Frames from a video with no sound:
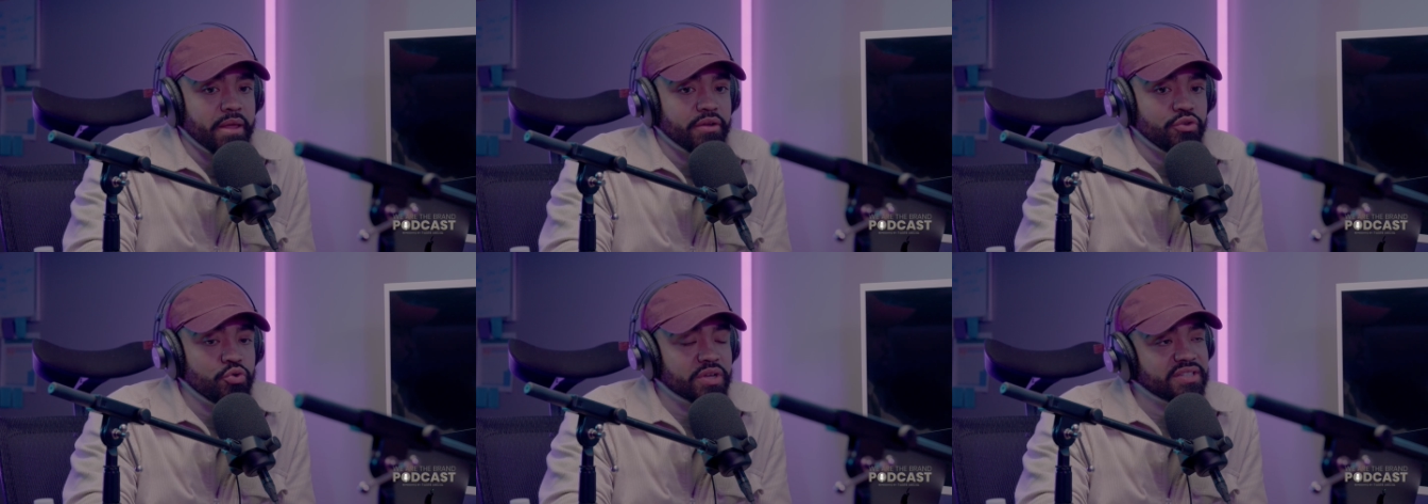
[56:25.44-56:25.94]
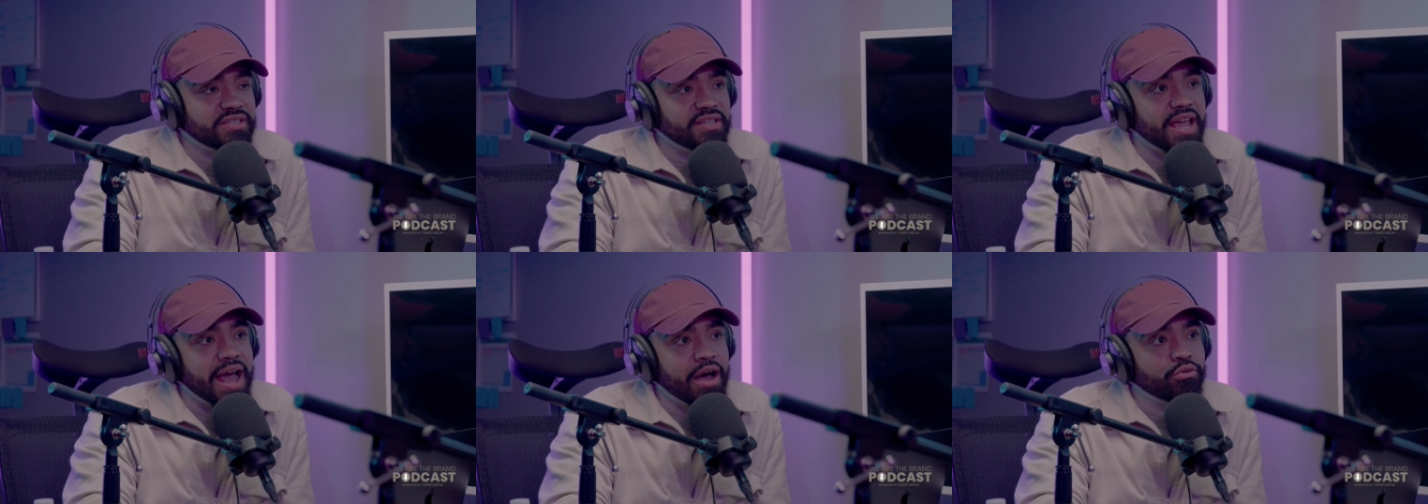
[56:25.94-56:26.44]
You can
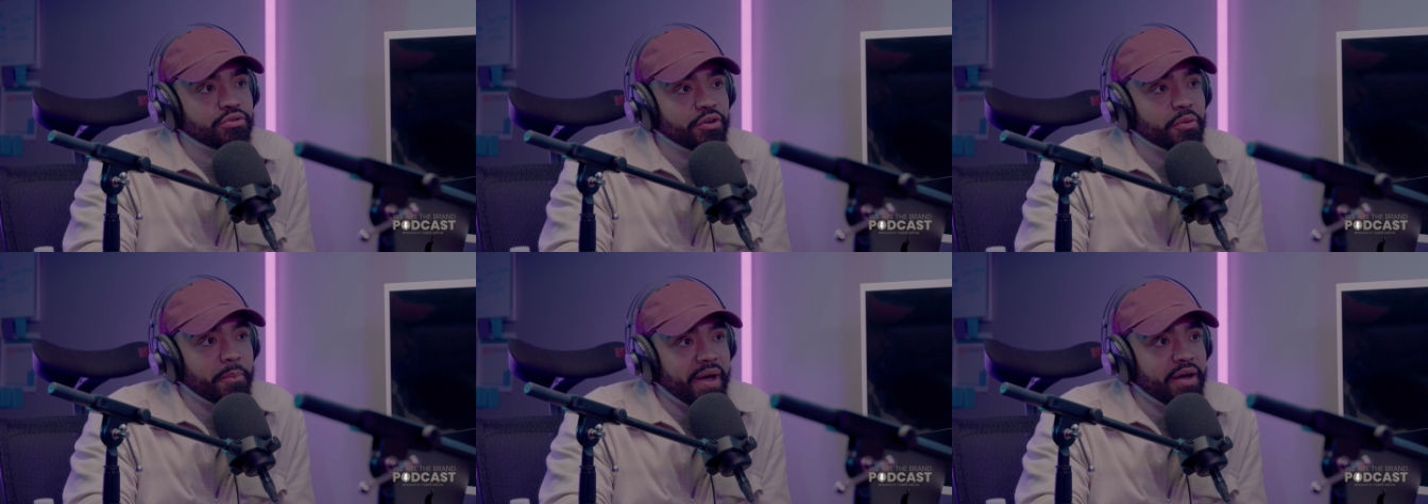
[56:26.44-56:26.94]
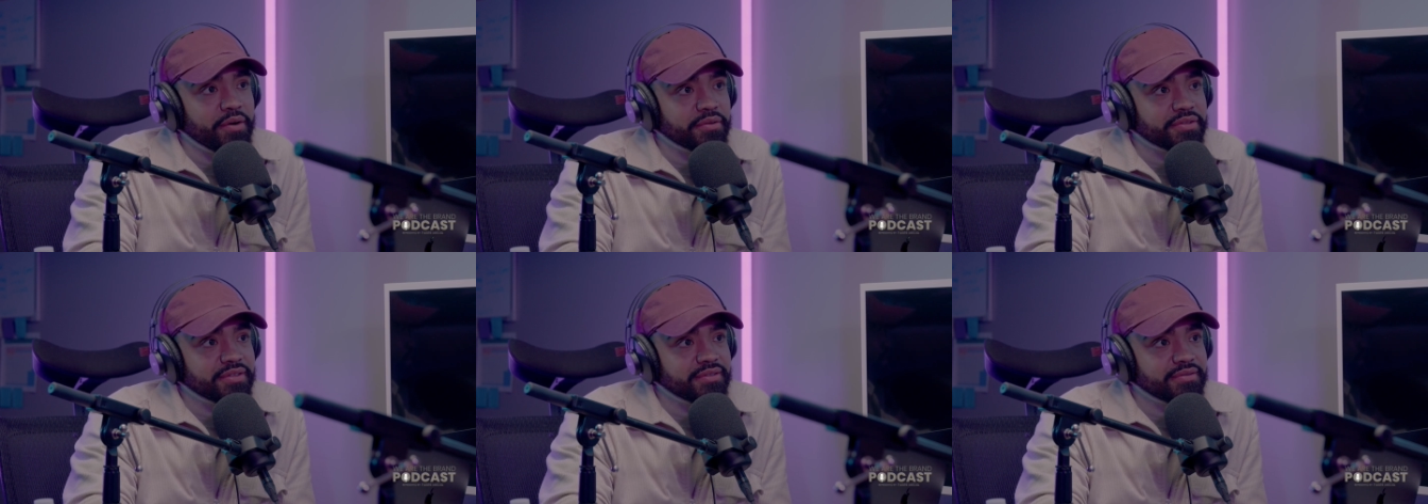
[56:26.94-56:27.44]
say out your
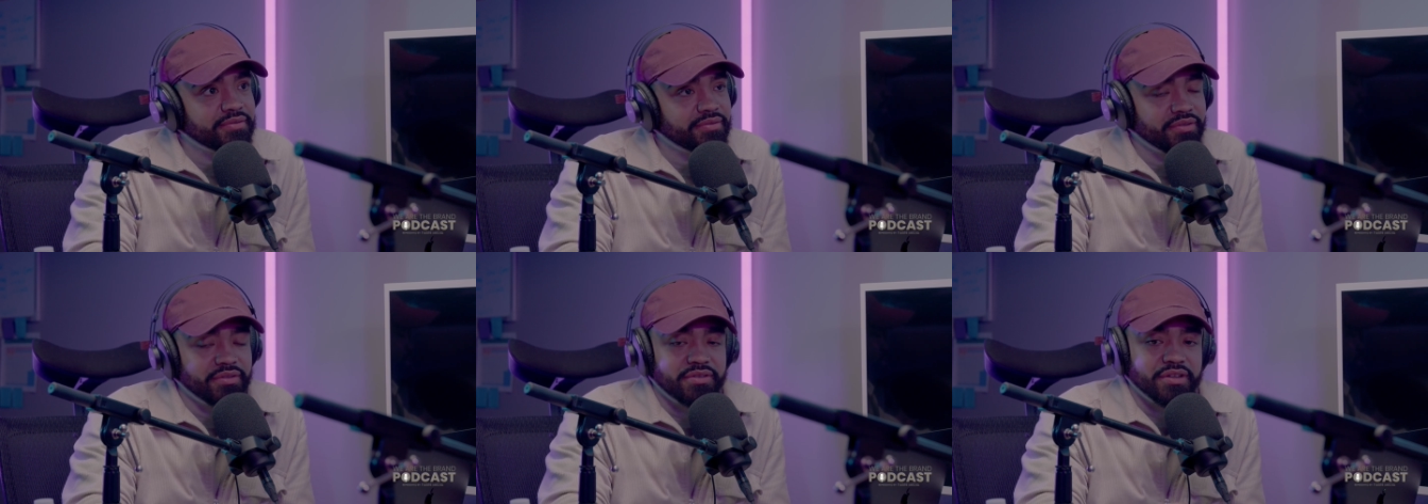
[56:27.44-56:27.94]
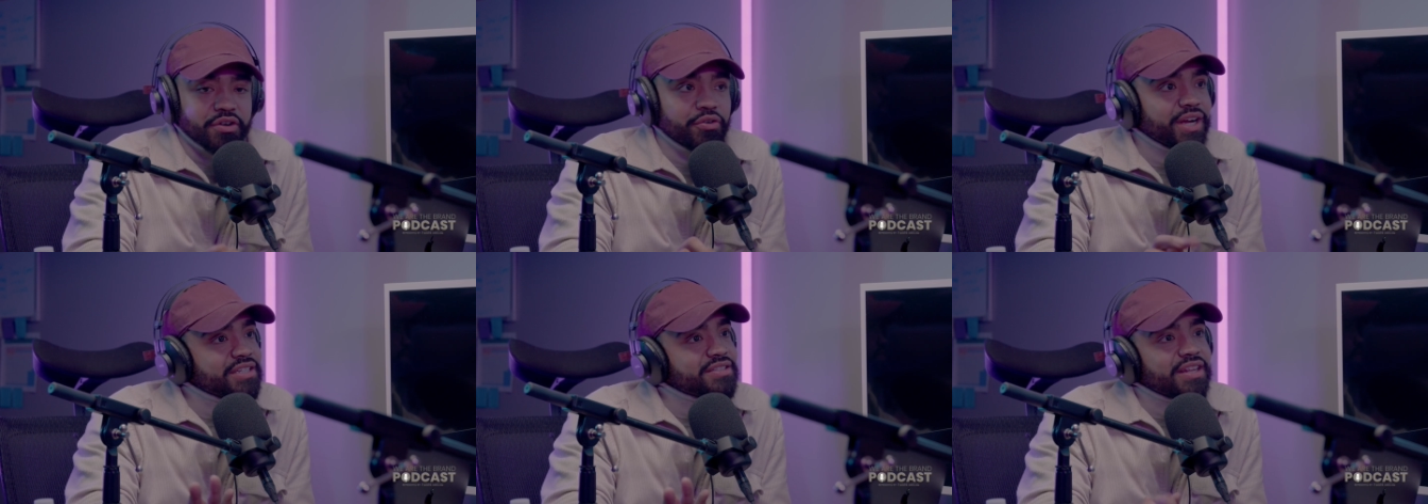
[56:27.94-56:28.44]
mouth the
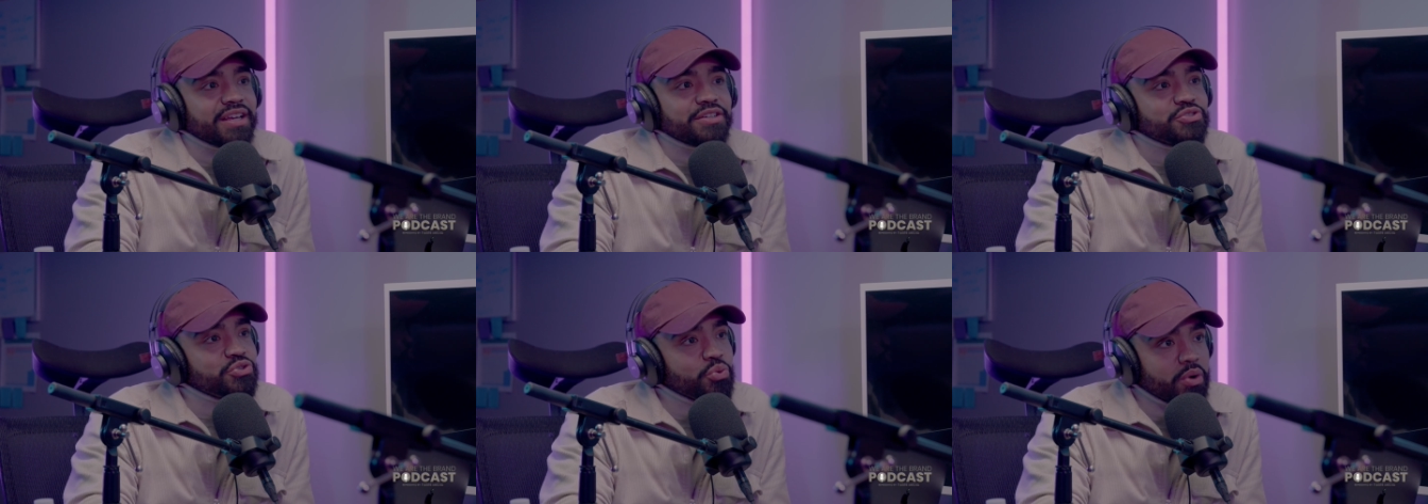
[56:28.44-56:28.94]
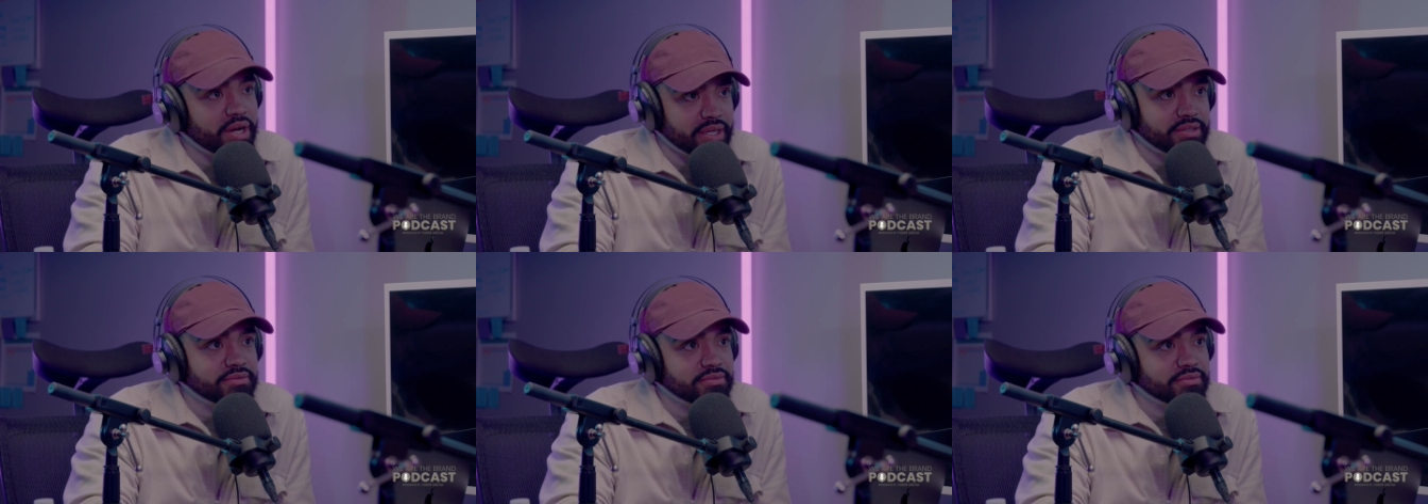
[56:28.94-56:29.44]
greatest things you want
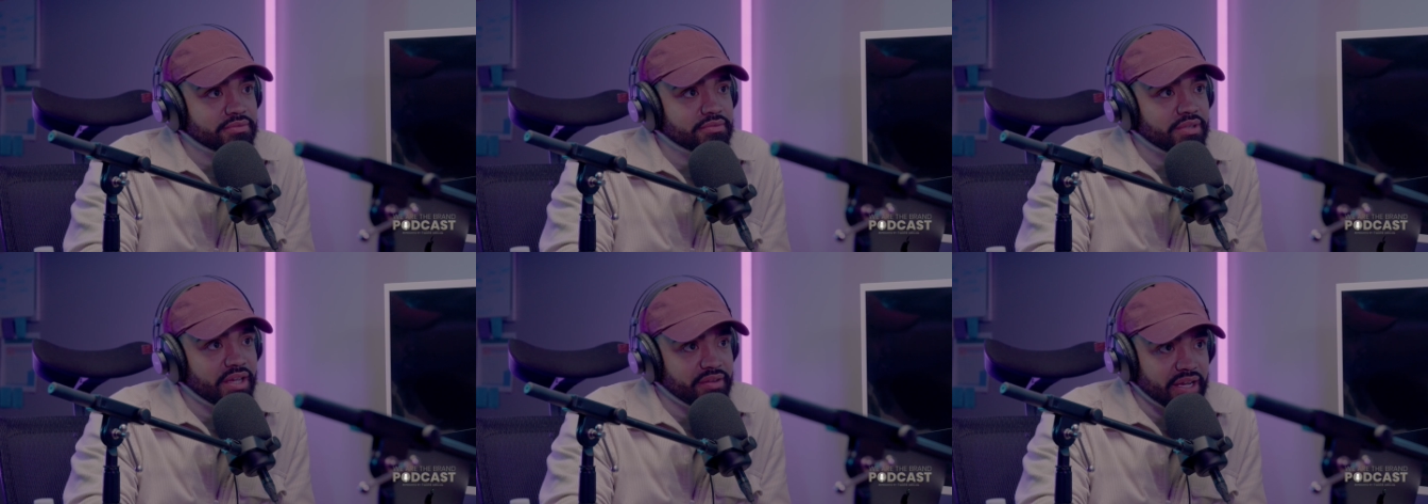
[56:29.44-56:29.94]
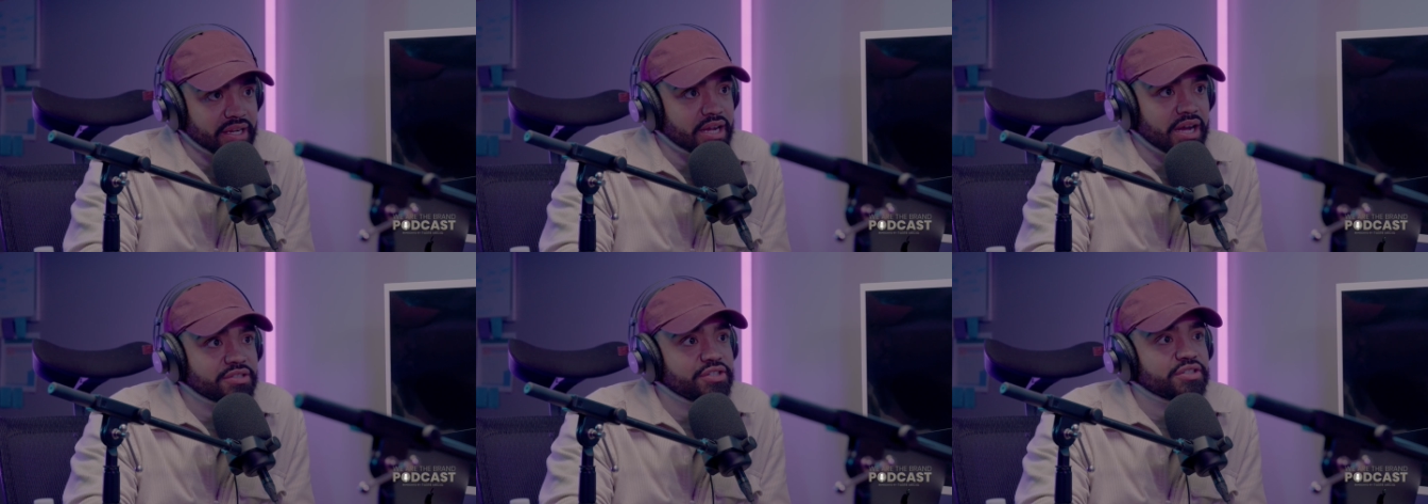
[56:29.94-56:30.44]
in that
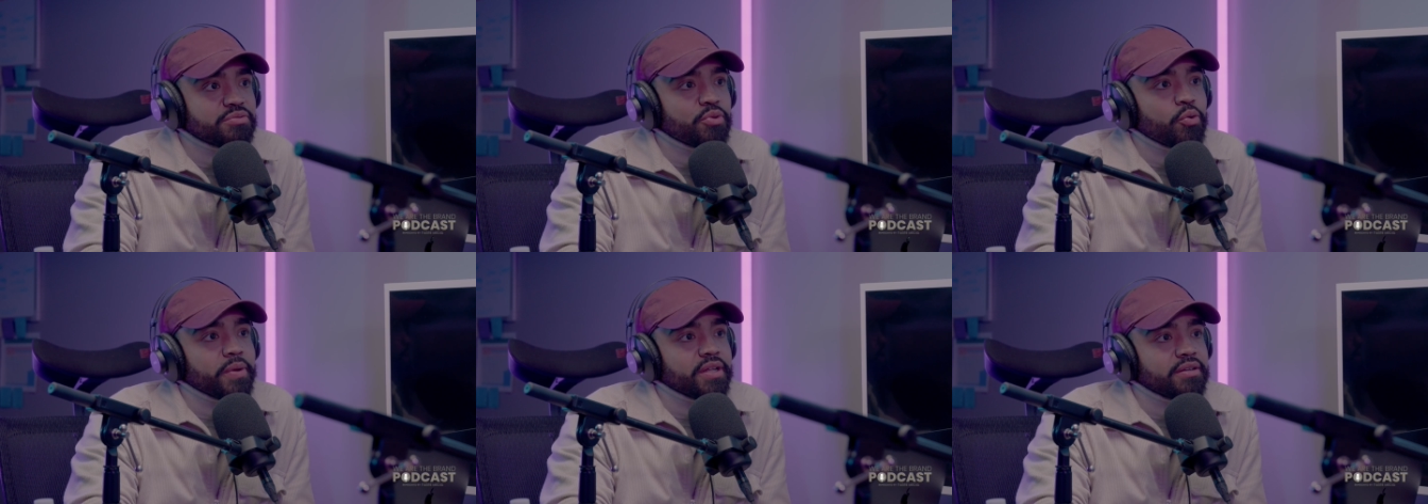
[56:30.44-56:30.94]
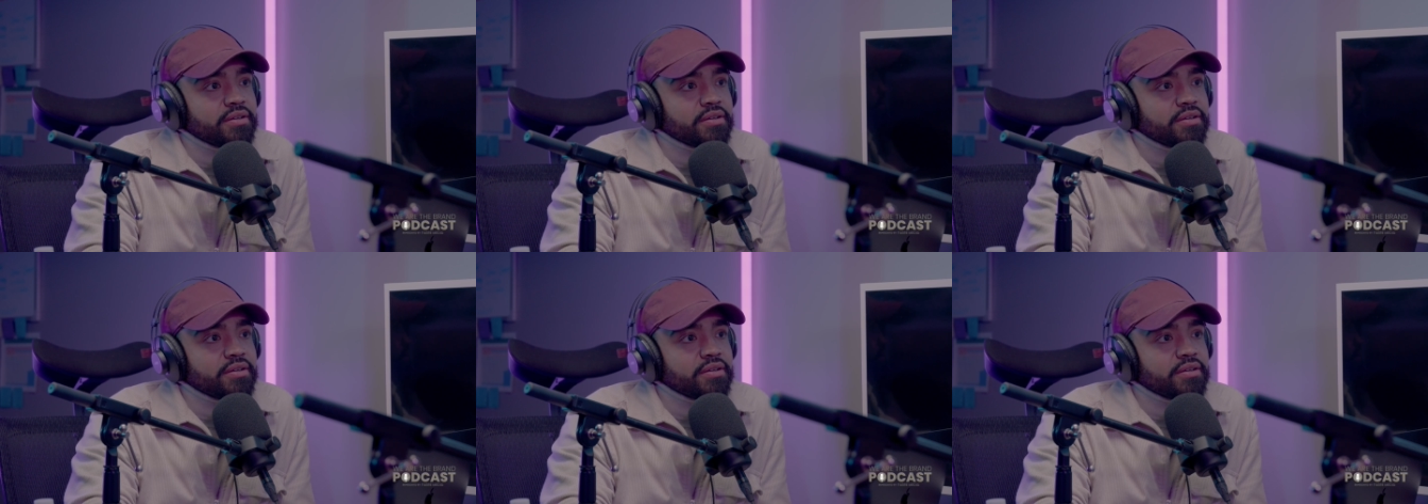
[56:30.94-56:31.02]
conscious moment,